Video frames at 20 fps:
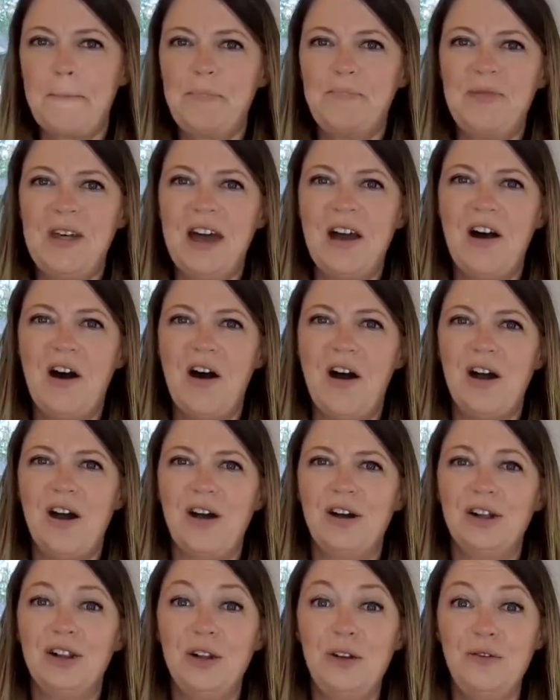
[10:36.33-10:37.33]
They
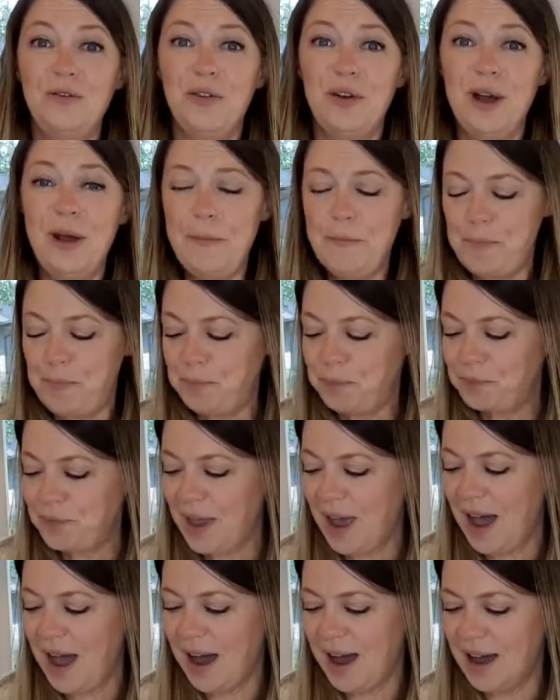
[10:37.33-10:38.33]
are gluten free
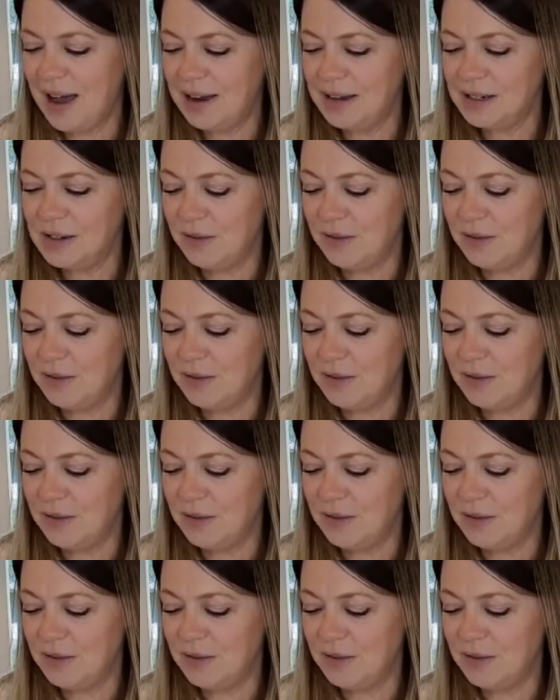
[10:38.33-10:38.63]
and